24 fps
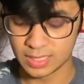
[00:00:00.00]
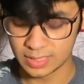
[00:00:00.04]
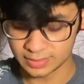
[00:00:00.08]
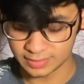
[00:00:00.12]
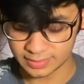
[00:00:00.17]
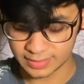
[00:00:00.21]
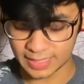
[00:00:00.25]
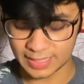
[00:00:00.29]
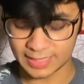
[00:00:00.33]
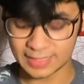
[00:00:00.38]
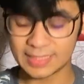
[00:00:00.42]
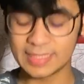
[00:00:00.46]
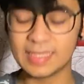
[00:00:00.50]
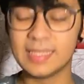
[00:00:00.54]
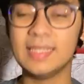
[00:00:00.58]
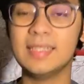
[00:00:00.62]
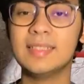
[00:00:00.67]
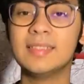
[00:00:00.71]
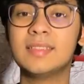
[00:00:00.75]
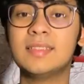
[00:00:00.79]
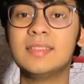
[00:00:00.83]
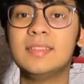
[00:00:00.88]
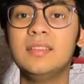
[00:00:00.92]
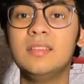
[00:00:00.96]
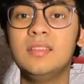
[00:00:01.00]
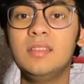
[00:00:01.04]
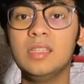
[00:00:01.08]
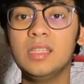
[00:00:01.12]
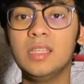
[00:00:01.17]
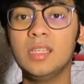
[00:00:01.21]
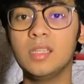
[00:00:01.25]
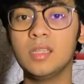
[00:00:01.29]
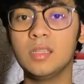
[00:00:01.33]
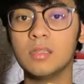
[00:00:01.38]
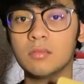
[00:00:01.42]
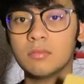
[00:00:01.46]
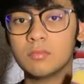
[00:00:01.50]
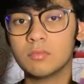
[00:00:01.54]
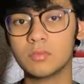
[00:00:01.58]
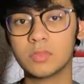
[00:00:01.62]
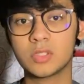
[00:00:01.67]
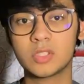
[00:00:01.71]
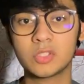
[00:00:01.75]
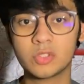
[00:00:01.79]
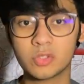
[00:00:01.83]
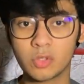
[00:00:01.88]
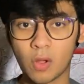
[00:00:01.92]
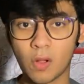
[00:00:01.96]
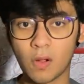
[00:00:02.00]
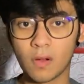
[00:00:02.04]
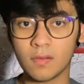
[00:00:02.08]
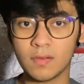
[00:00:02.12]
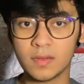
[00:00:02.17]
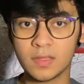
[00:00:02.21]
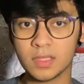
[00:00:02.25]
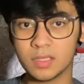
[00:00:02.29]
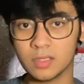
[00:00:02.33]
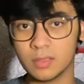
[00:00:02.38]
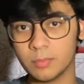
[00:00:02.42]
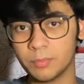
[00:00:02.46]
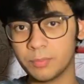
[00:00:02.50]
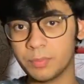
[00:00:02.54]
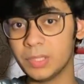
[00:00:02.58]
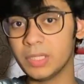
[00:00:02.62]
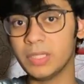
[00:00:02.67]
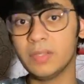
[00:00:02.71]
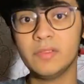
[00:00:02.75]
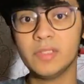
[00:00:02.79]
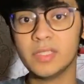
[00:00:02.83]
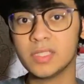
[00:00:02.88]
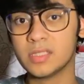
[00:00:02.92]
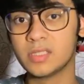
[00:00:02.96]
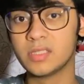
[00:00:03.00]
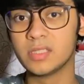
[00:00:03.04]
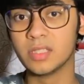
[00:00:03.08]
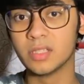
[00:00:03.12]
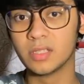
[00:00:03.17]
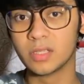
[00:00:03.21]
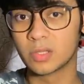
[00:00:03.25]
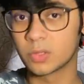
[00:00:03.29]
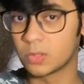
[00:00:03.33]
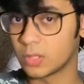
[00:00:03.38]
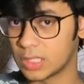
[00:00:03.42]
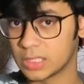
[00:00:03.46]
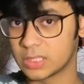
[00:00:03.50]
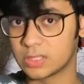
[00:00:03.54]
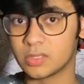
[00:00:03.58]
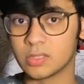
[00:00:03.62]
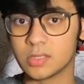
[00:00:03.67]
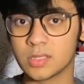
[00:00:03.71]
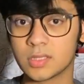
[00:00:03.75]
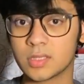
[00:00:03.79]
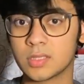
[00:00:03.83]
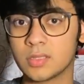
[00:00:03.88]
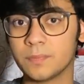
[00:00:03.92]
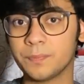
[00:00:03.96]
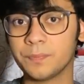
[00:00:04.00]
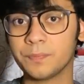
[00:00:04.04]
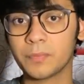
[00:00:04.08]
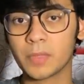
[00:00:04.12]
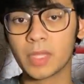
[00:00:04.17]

That is the solved previous year questions.